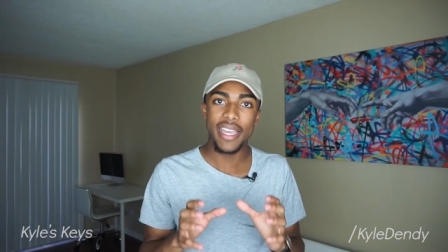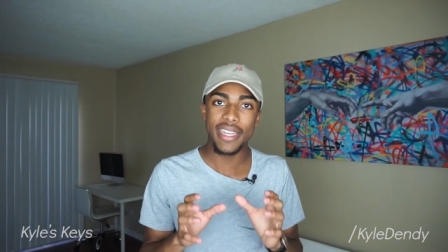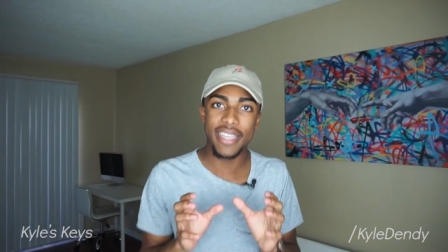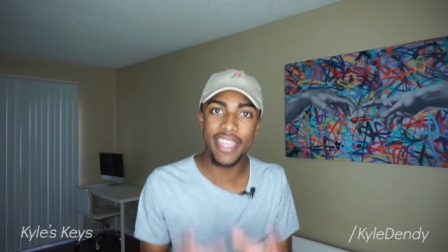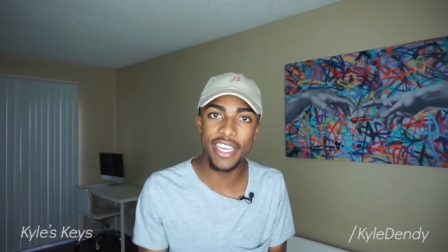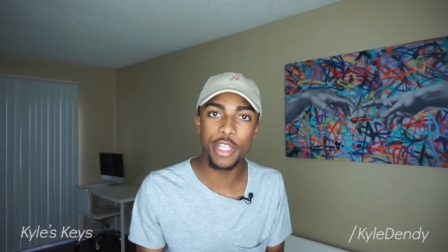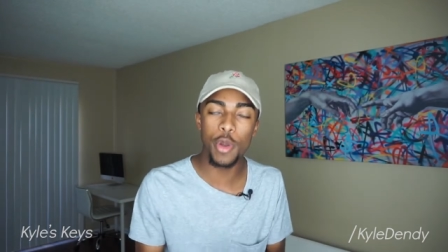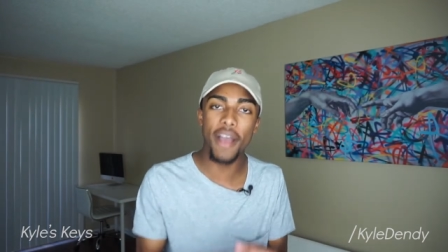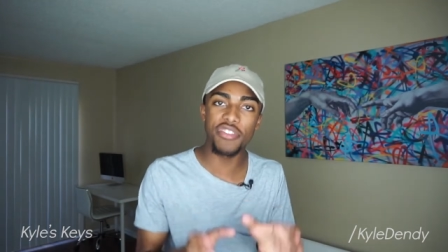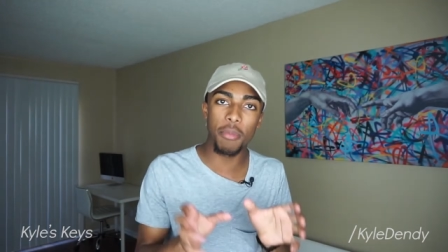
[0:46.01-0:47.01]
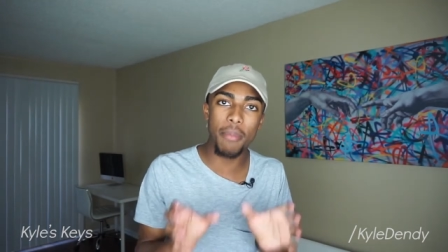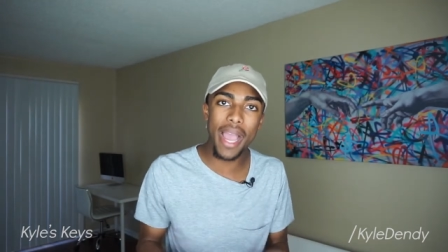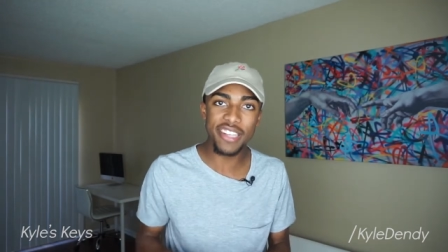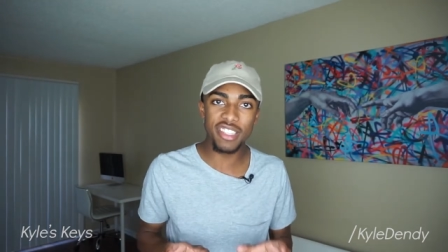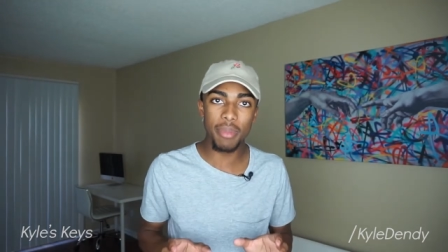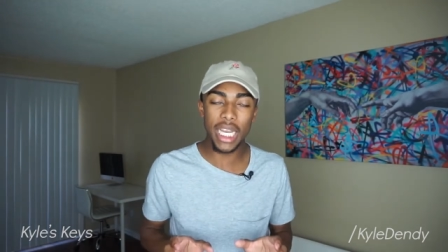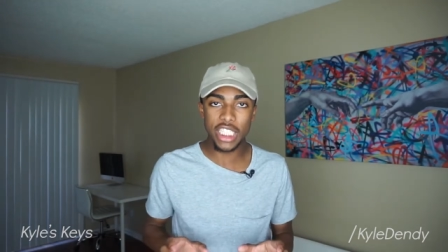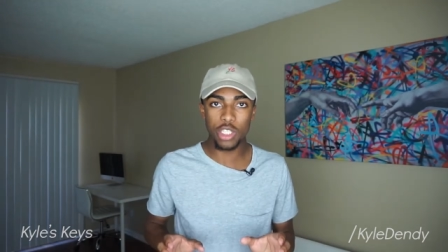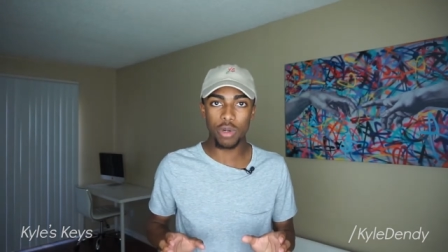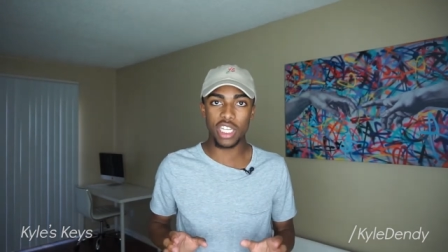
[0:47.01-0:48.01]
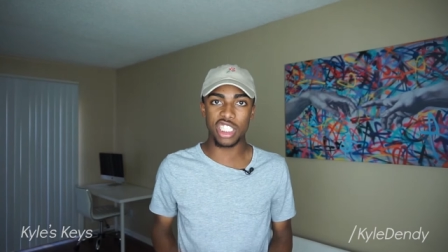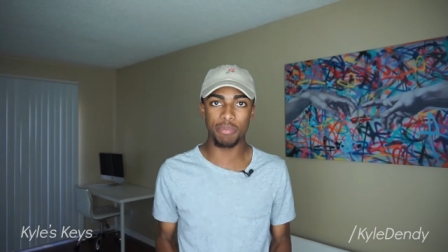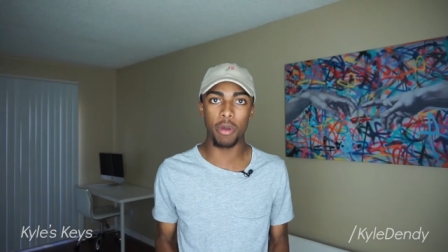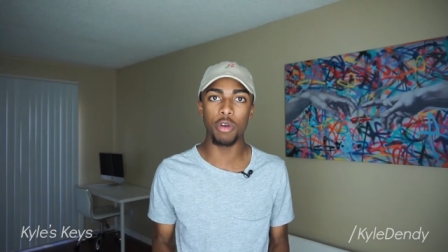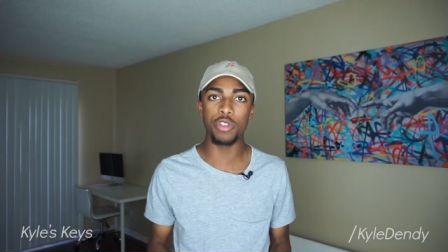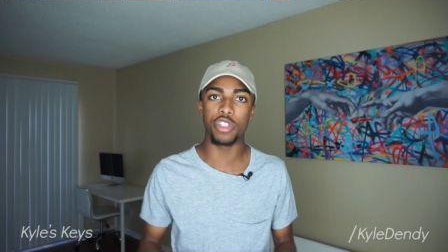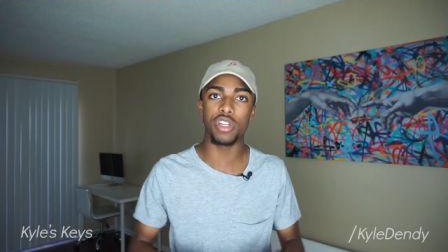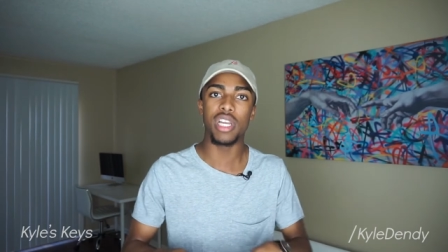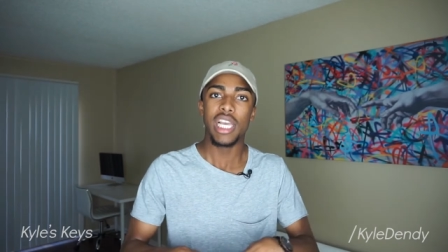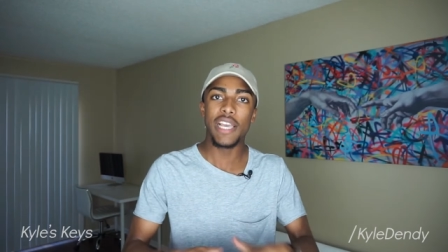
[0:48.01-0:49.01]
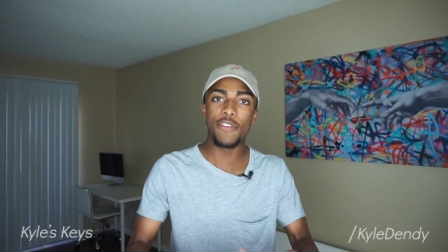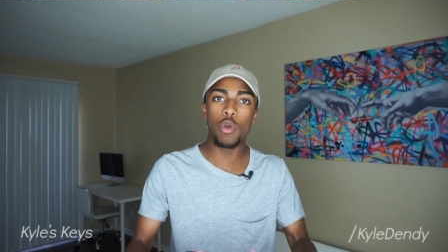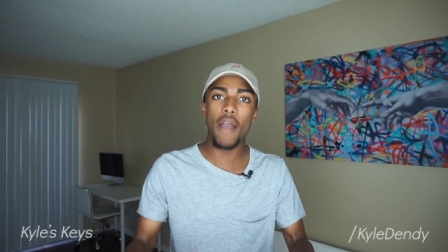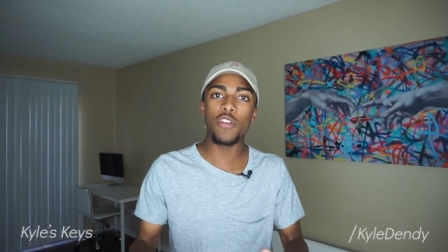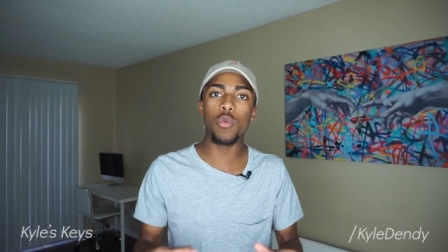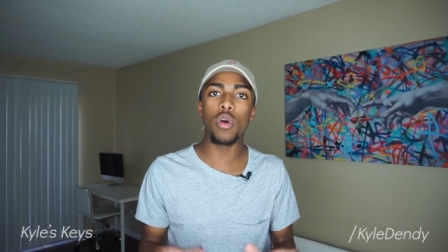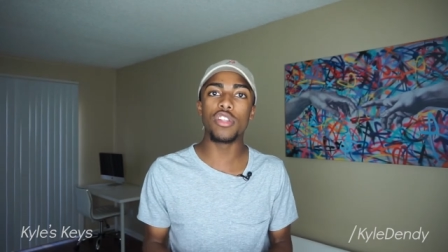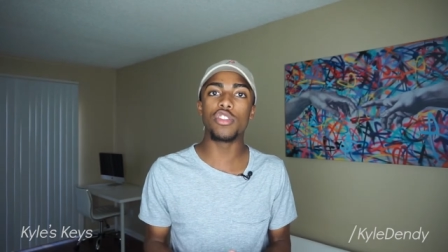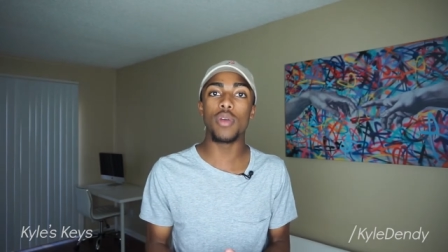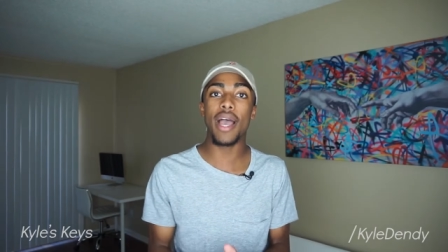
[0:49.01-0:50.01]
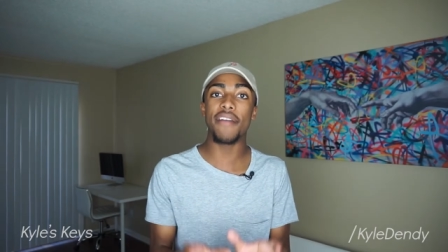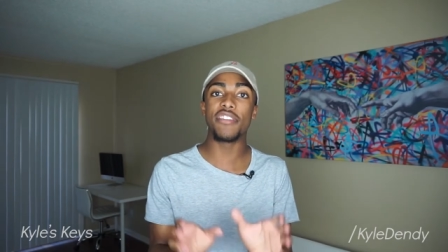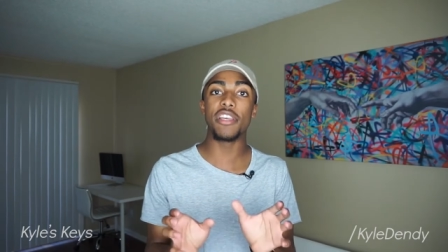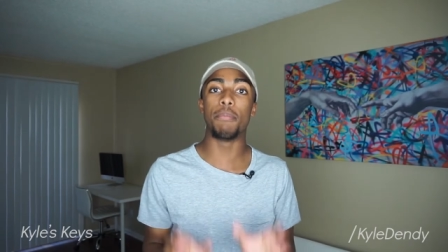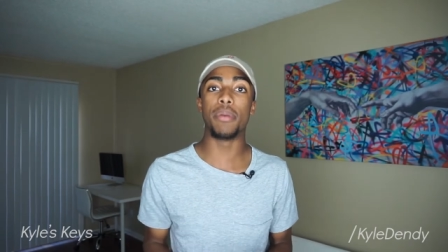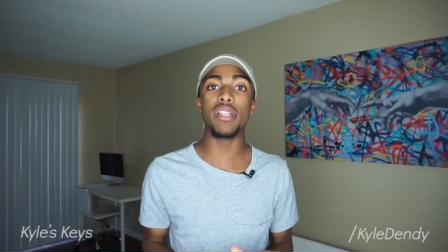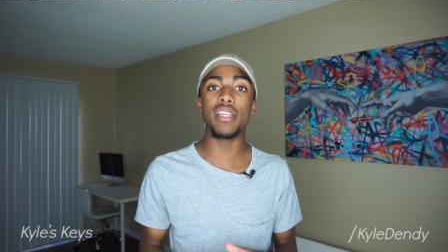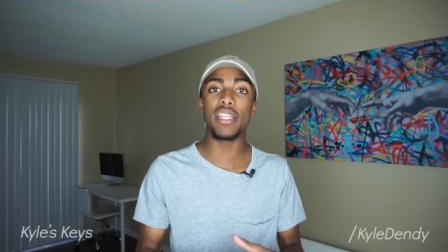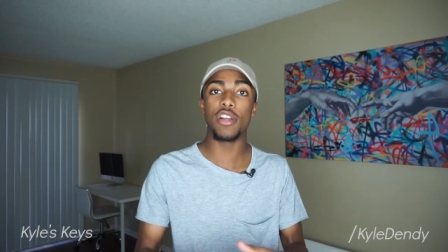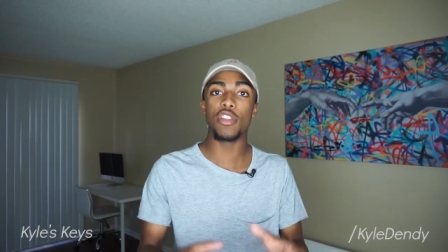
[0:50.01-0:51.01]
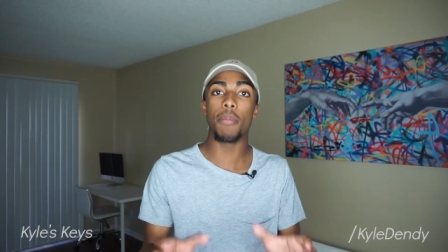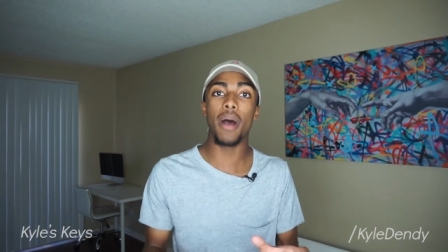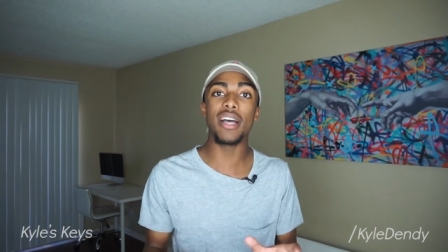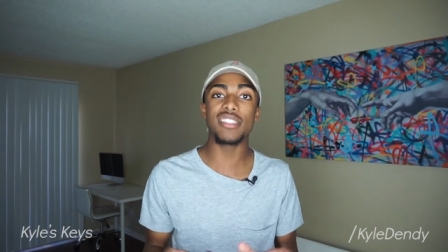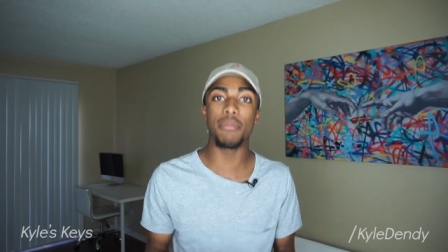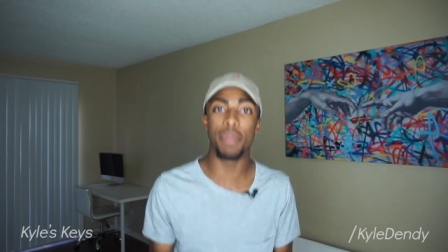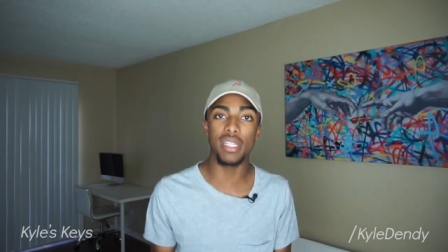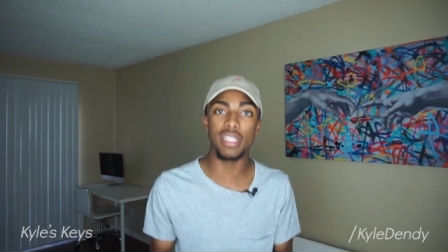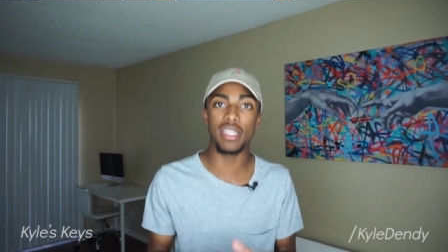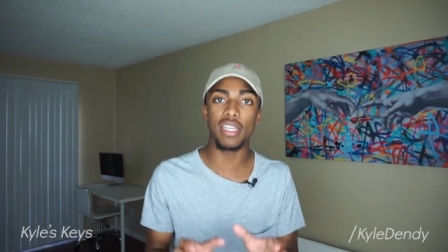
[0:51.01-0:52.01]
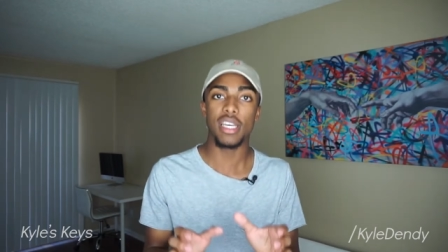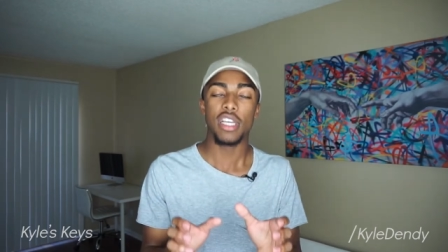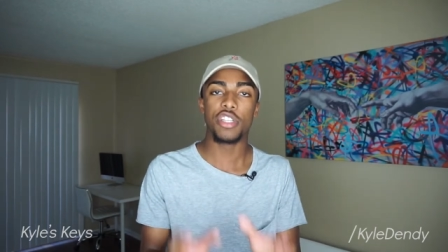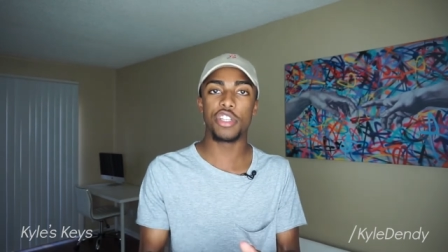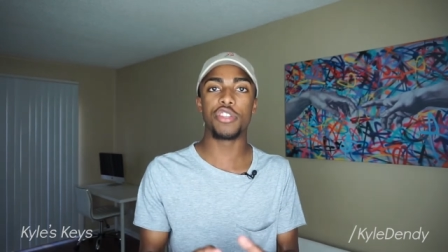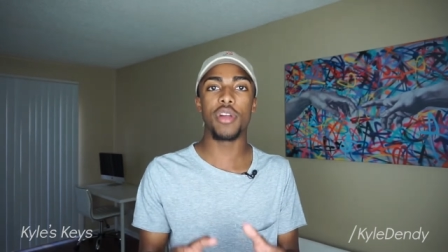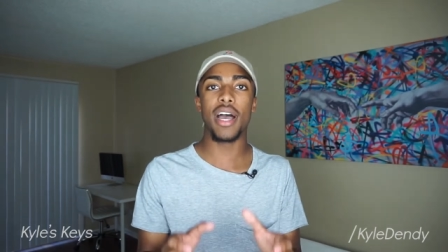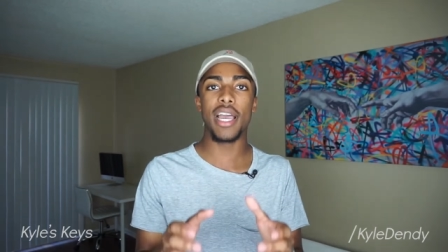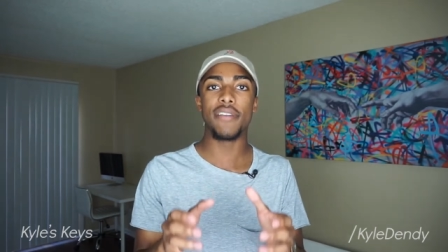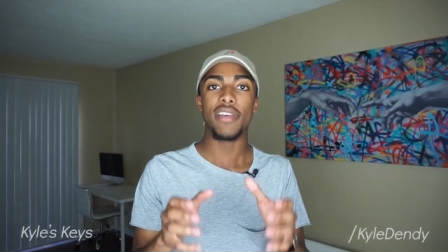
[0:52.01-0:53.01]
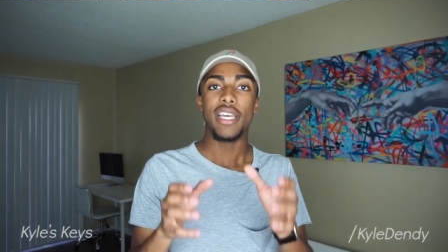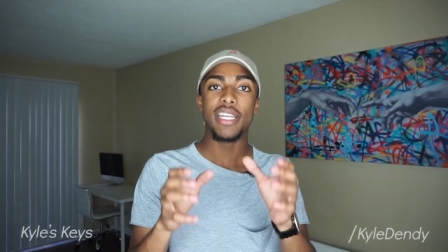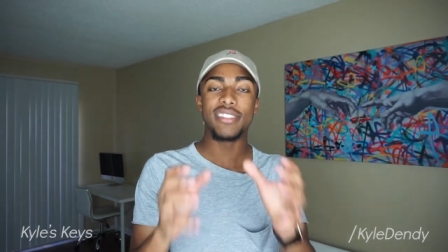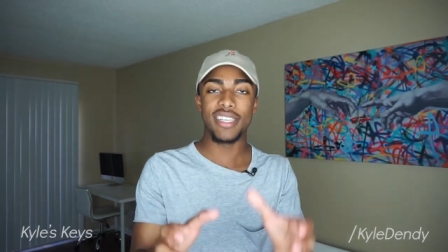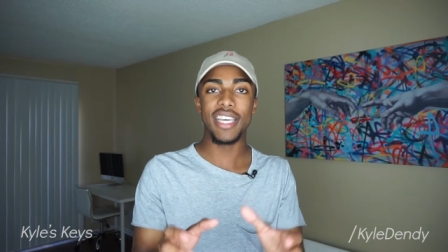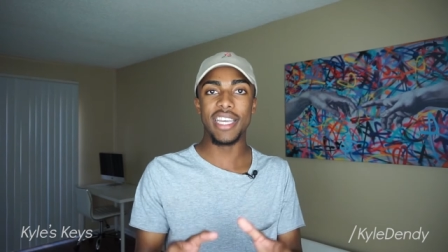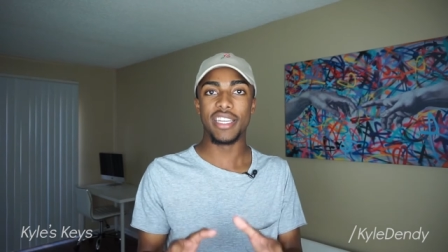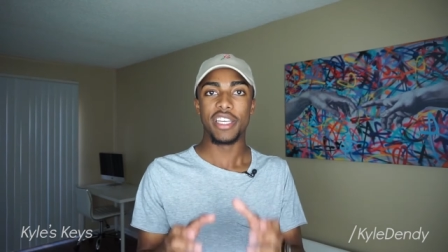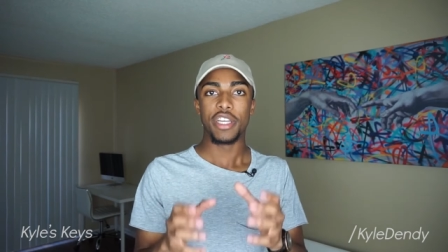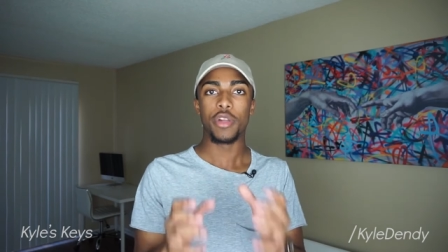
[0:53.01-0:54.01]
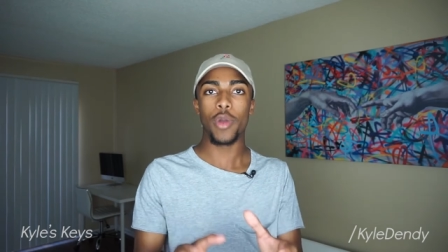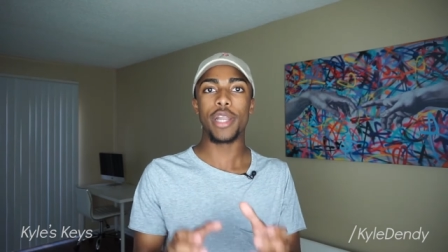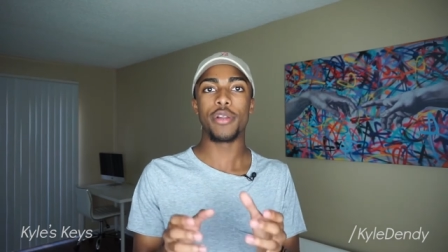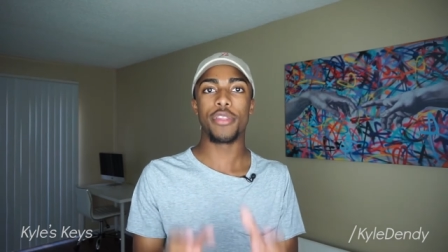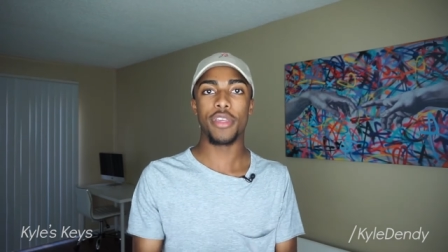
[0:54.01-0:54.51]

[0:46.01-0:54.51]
and hit. You have to maximize your exposure if you ever want to have the ability or the possibility to strive and to hit greater